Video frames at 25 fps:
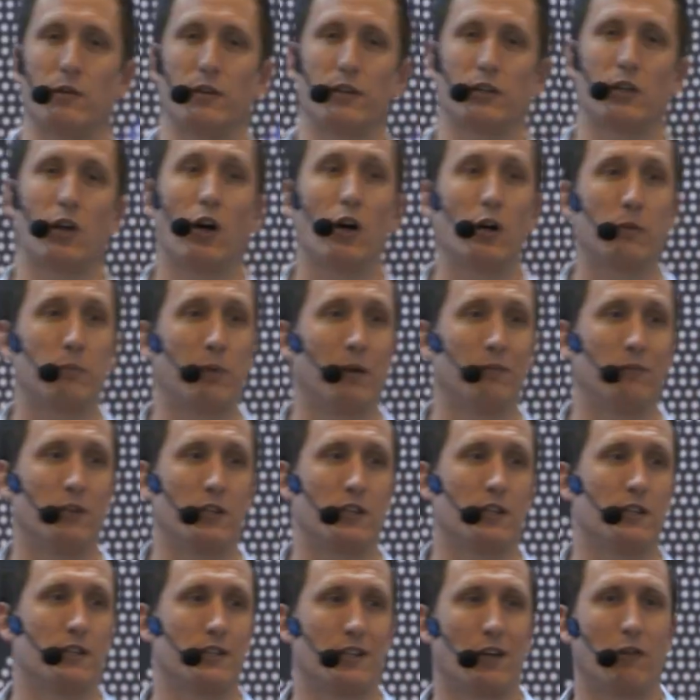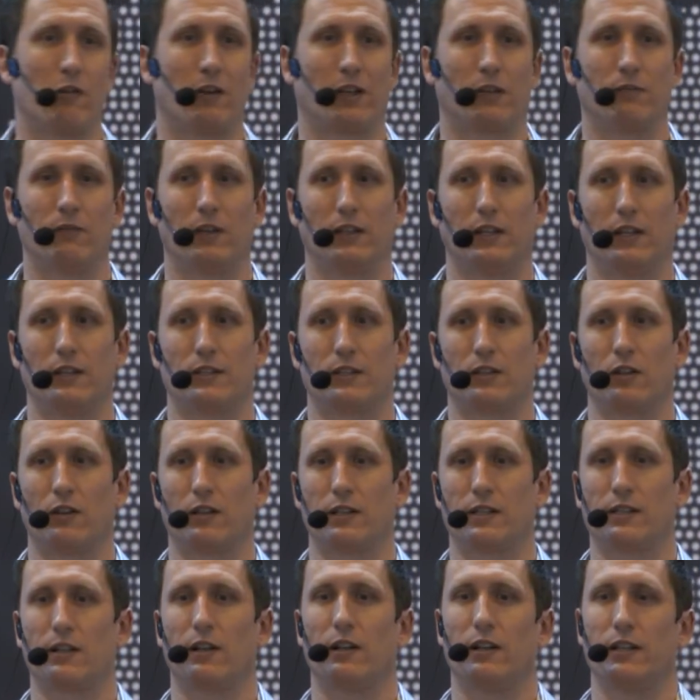with card publishers I recommend they start
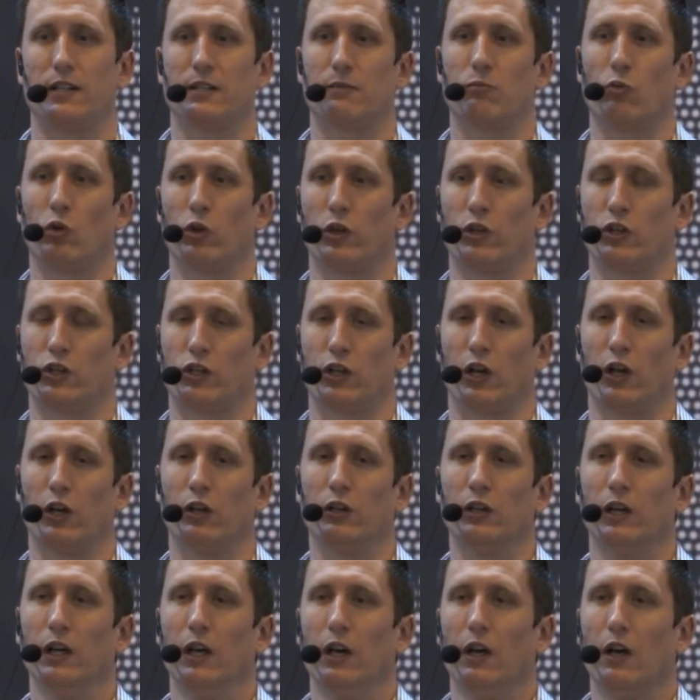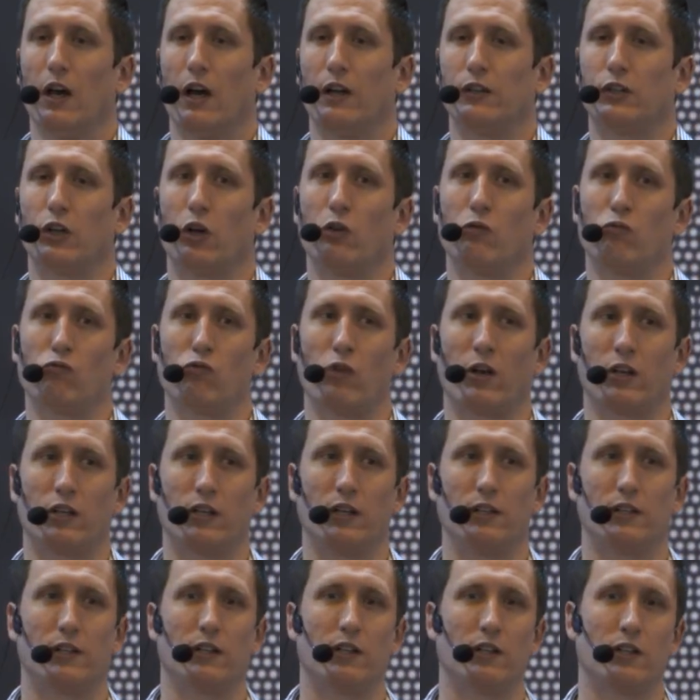a slightly smaller show and don't rush
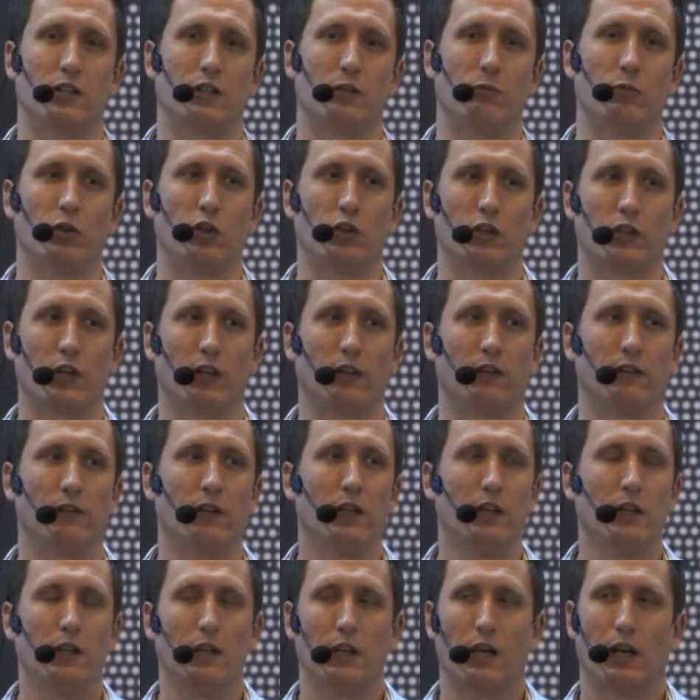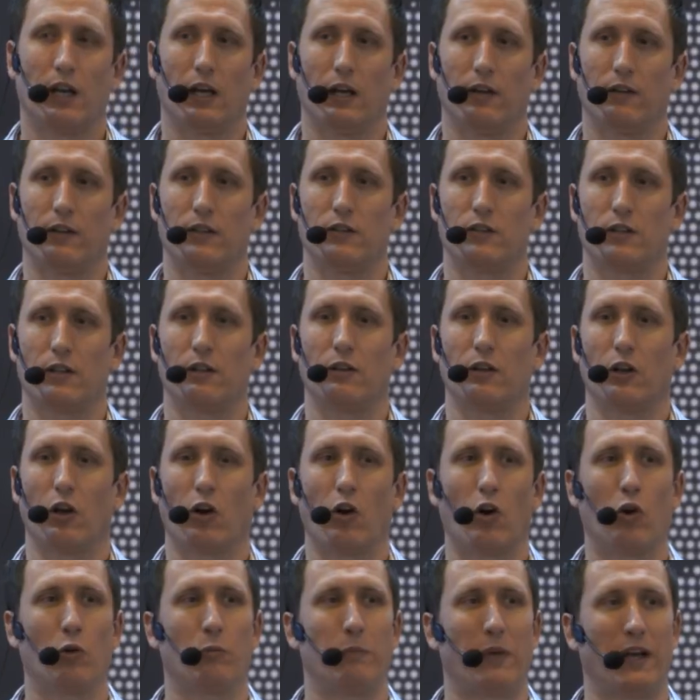into distribution,
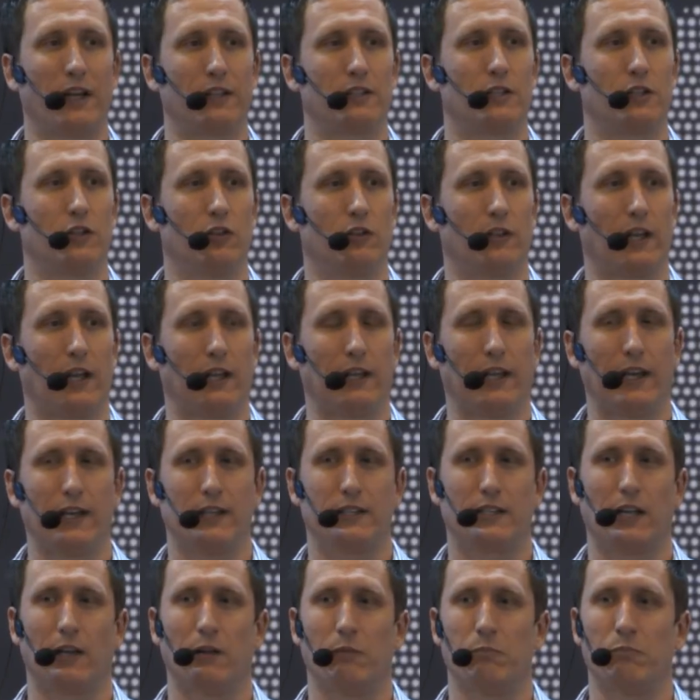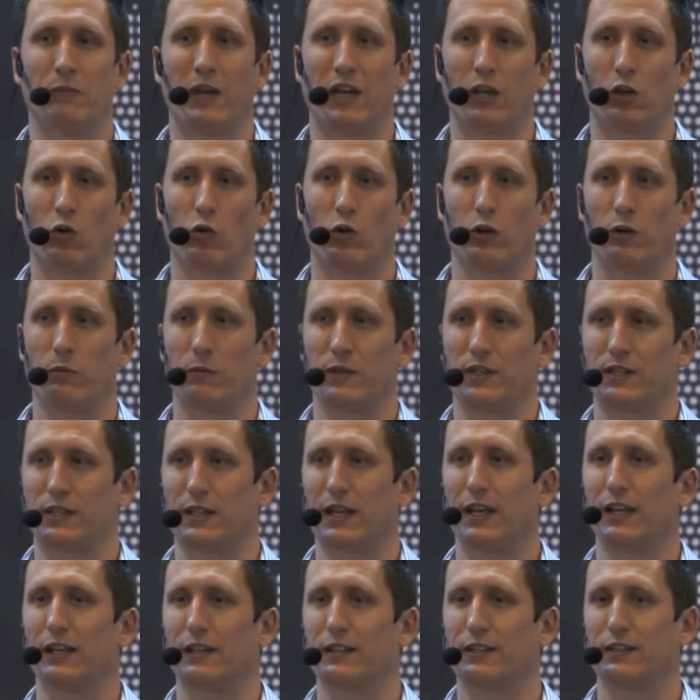hold back to do that later. Make all your
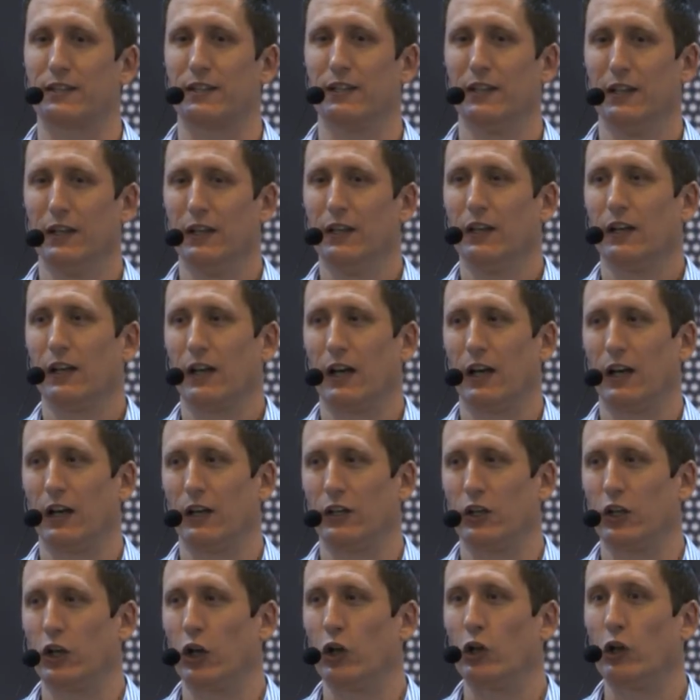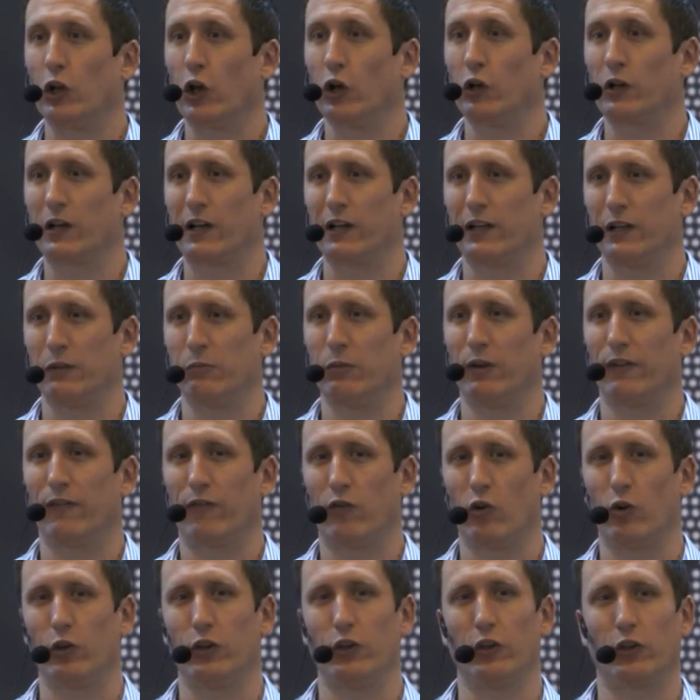mistakes locally
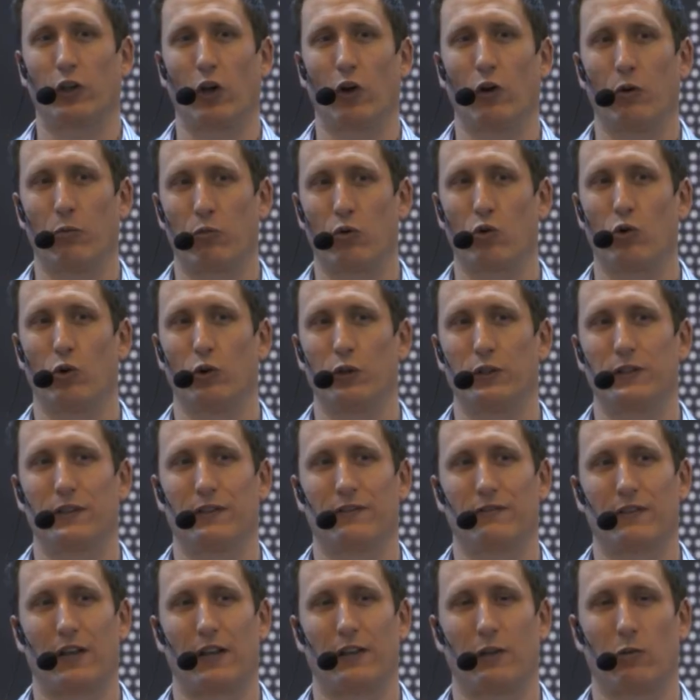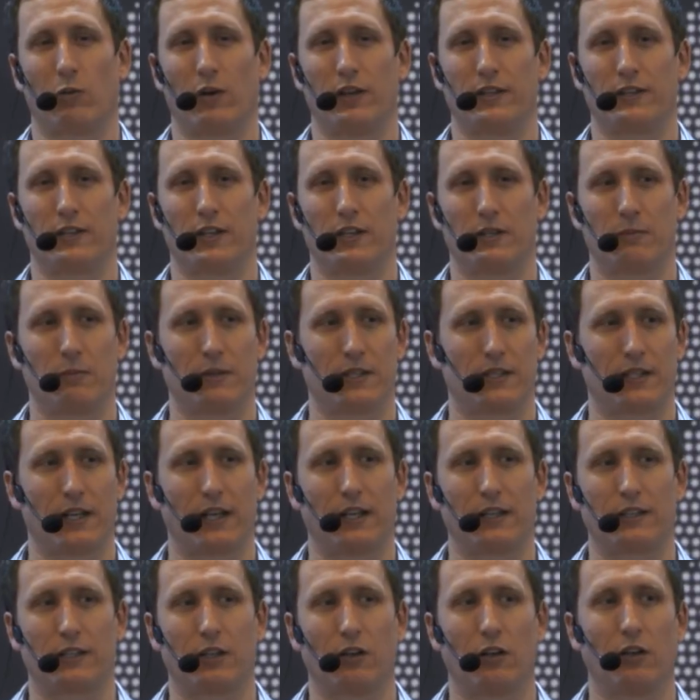before you go abroad, otherwise those
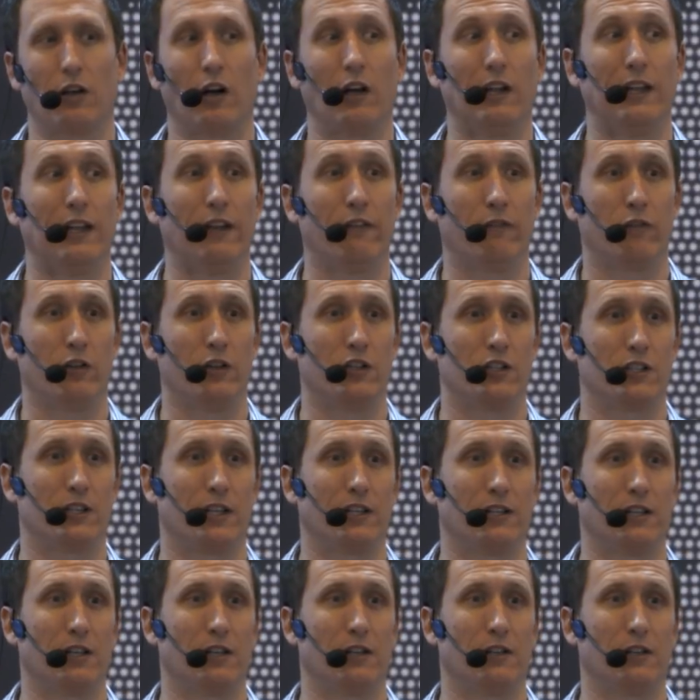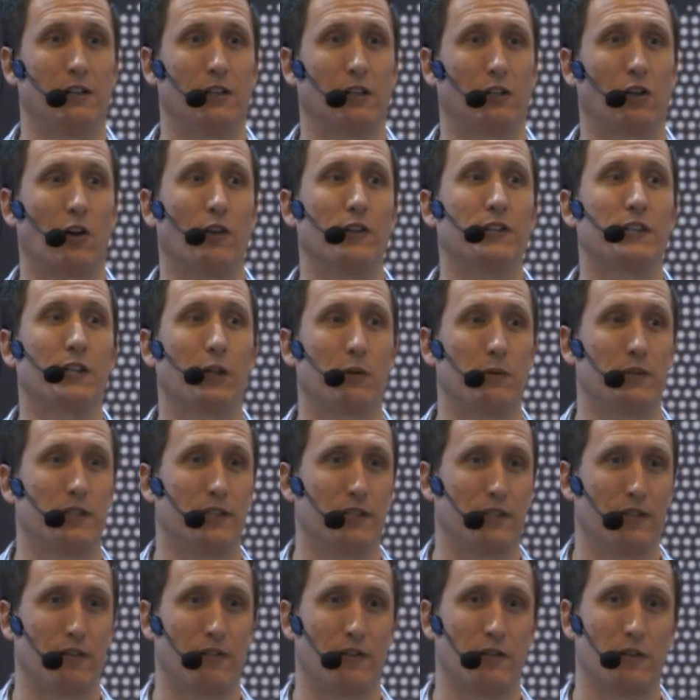mistakes are leveraged and the
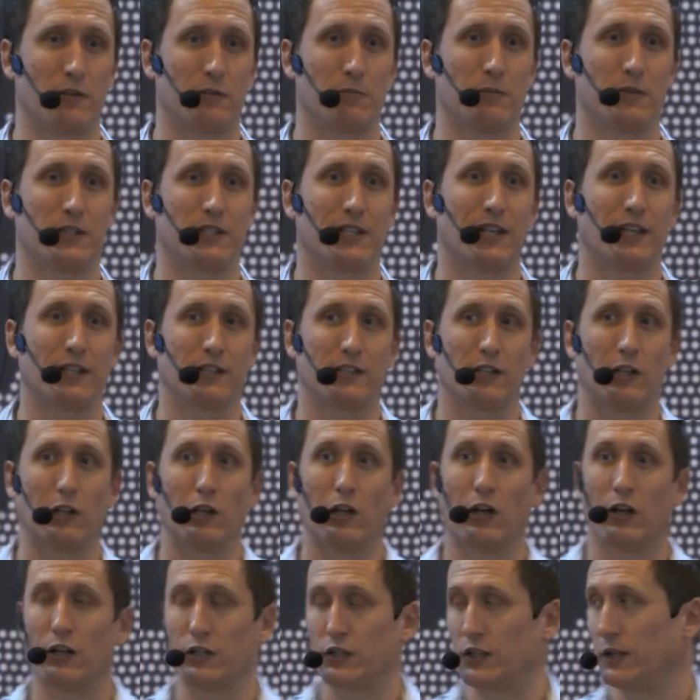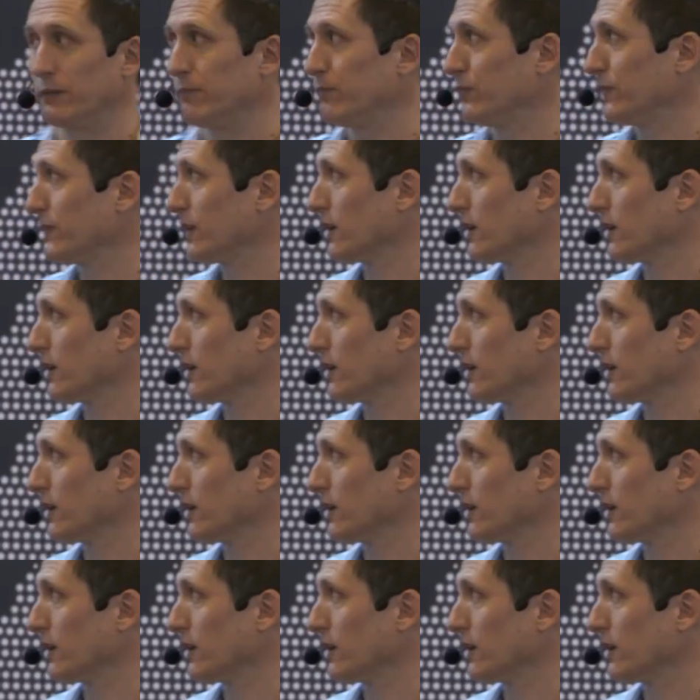consequences of those mistakes are larger.